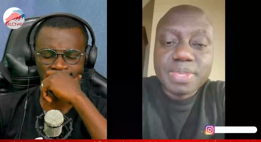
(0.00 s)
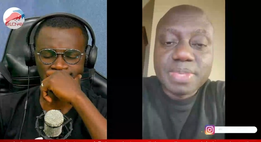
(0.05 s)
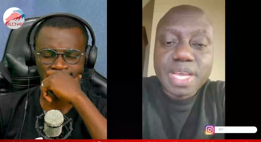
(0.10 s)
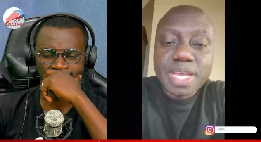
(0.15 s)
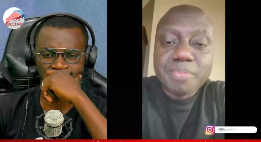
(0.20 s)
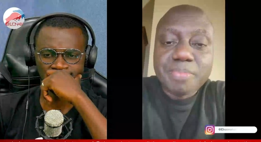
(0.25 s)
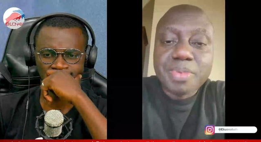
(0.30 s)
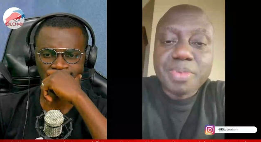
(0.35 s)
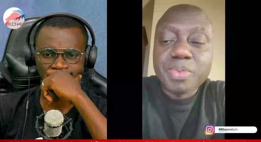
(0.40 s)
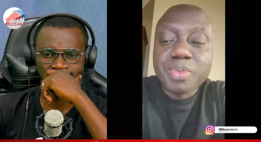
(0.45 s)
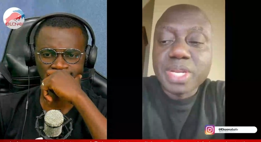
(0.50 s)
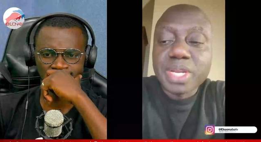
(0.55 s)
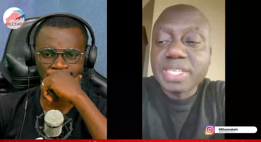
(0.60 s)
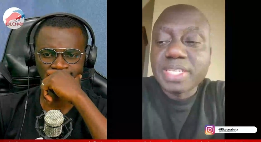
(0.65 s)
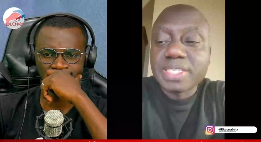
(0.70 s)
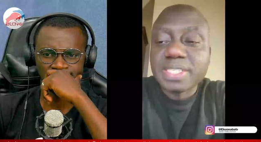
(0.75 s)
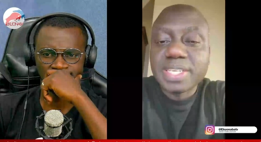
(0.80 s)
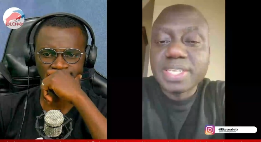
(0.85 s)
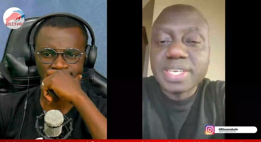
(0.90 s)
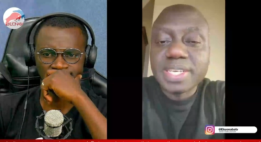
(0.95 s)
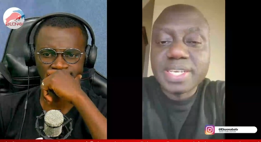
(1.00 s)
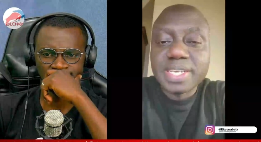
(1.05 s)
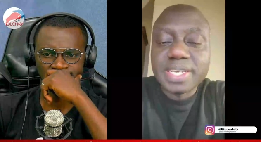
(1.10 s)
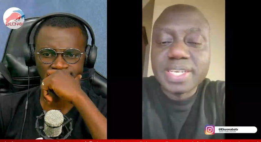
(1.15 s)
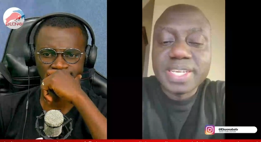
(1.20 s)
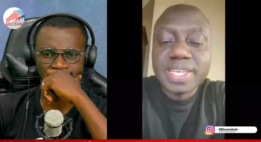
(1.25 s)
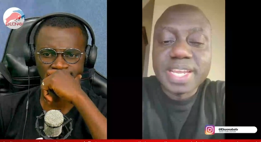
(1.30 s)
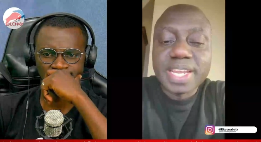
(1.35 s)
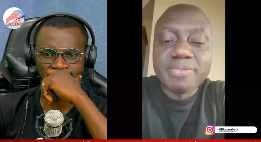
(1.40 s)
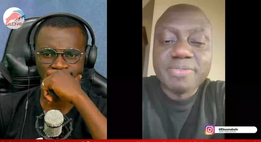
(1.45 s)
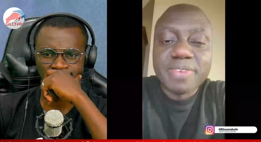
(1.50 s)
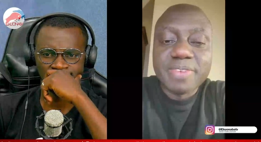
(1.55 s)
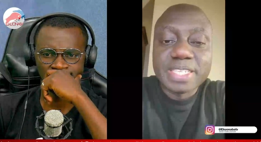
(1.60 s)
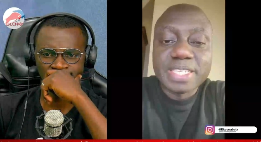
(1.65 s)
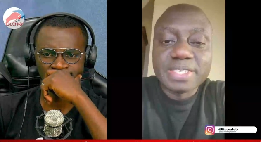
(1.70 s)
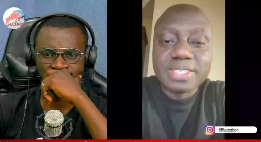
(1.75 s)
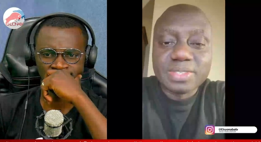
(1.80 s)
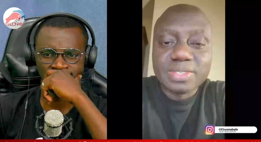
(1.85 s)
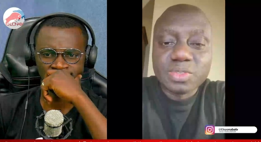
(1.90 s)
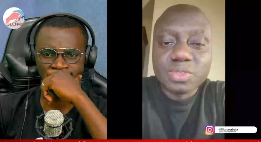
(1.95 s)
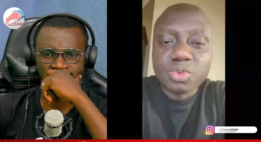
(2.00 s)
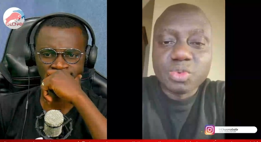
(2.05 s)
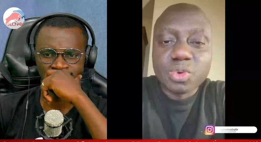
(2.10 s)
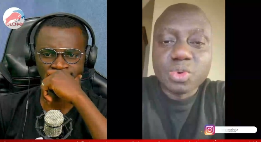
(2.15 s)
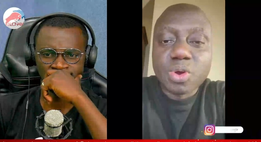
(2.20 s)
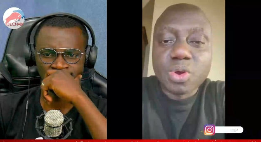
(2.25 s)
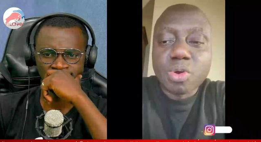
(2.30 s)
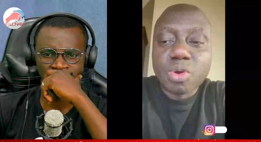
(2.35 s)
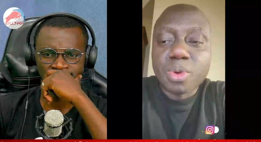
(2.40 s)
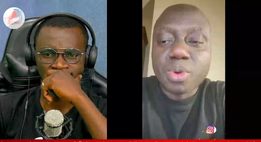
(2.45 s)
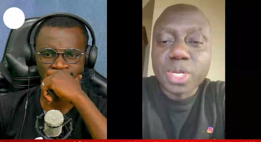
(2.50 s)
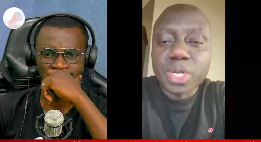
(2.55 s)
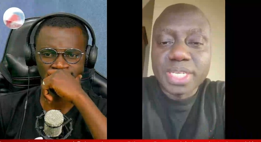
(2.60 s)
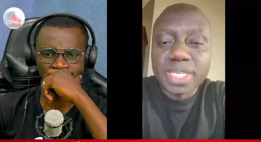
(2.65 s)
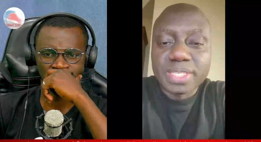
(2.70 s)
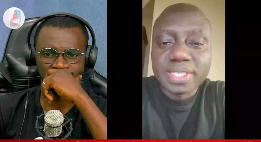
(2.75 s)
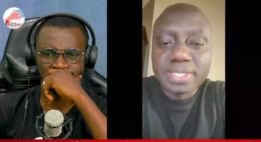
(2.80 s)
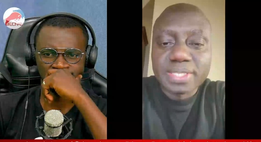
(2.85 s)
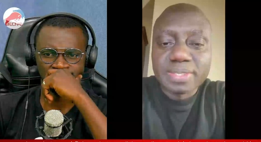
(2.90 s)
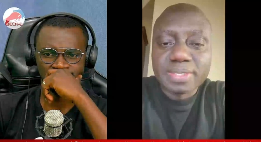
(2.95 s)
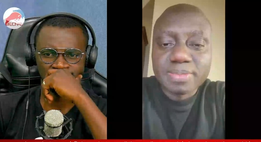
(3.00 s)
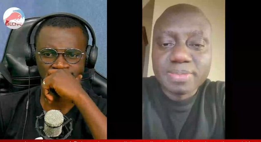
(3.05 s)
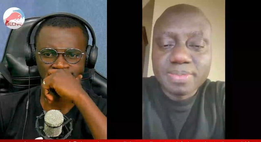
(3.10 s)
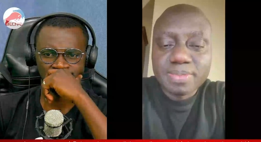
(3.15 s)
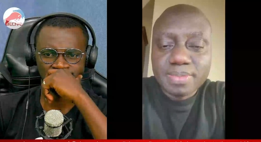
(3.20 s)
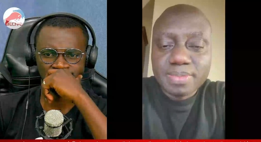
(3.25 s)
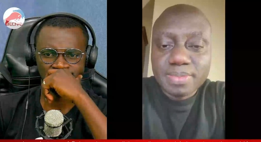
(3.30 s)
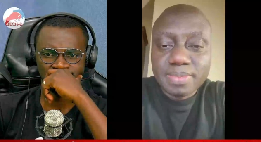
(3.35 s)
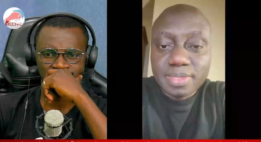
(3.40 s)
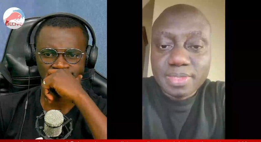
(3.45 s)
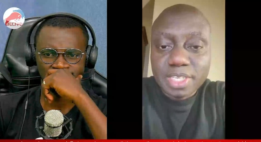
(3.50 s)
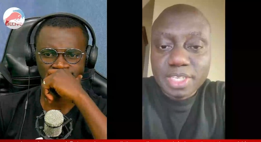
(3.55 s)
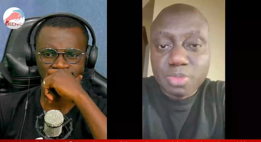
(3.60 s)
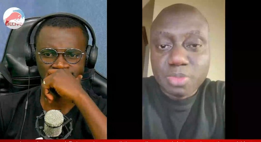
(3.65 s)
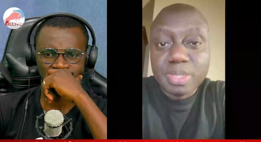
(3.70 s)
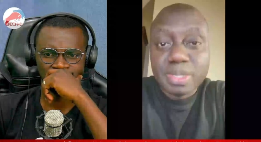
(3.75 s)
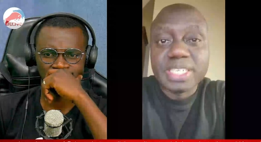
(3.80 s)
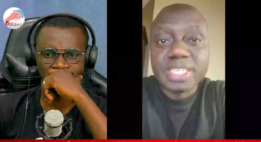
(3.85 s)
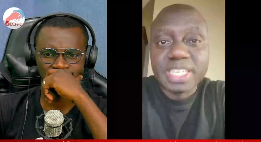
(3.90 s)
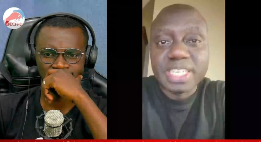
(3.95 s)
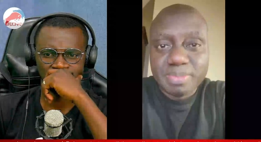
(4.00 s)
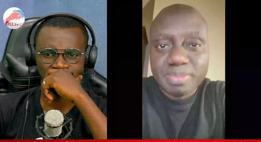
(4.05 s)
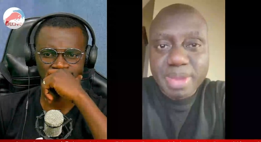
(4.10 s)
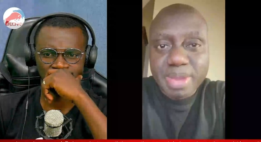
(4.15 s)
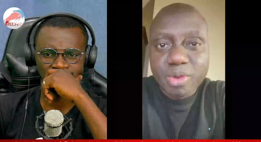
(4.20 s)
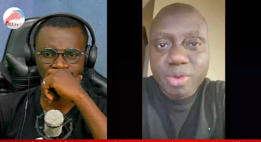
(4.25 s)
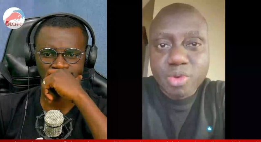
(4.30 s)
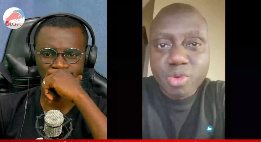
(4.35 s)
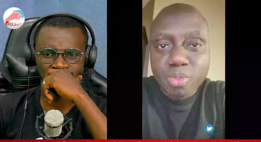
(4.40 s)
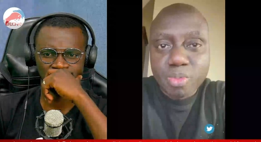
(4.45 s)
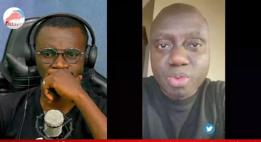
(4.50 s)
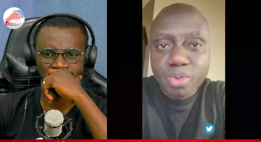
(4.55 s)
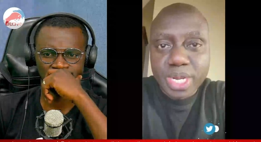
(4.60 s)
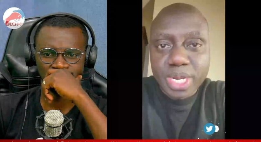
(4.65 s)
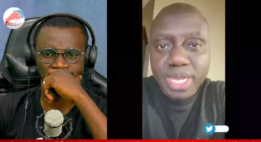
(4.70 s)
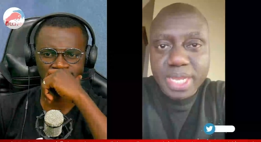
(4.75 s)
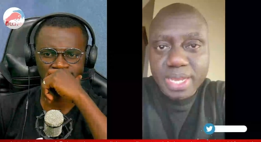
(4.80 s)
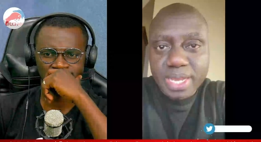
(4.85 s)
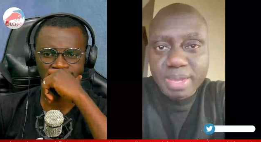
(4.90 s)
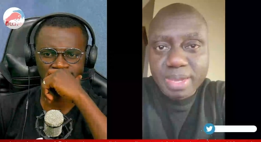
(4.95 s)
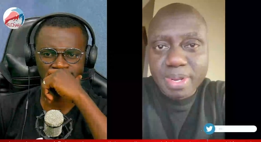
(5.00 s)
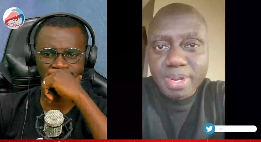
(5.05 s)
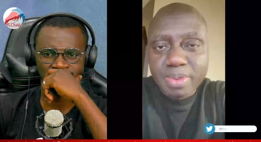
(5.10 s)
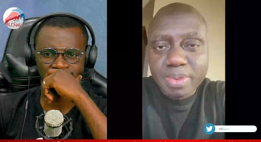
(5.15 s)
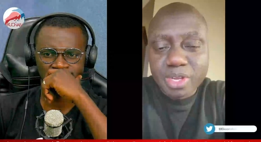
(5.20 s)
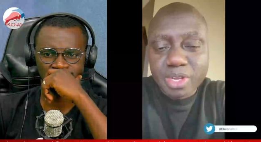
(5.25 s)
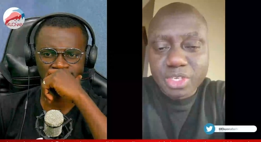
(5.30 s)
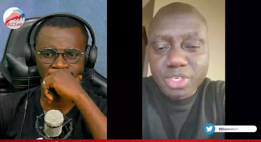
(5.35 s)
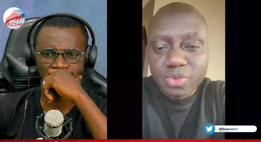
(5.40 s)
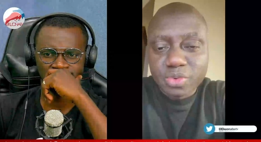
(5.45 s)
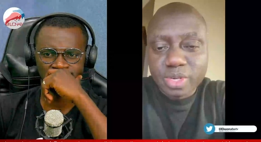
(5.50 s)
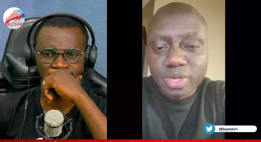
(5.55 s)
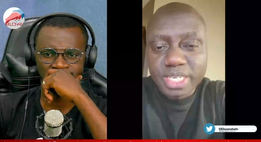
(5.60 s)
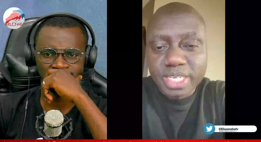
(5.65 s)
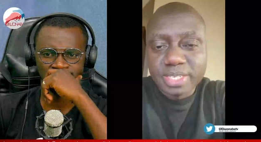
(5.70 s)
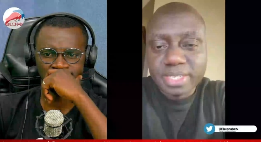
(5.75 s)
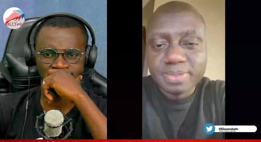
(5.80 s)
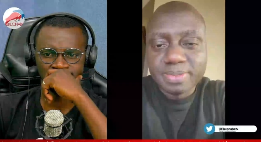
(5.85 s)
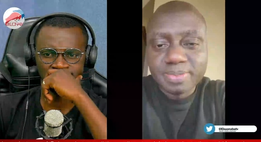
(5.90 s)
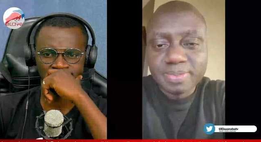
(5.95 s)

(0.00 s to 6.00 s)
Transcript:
Speaker 1: Happy Mother's Day in advance to all mothers, especially my own mother, Abnabachua,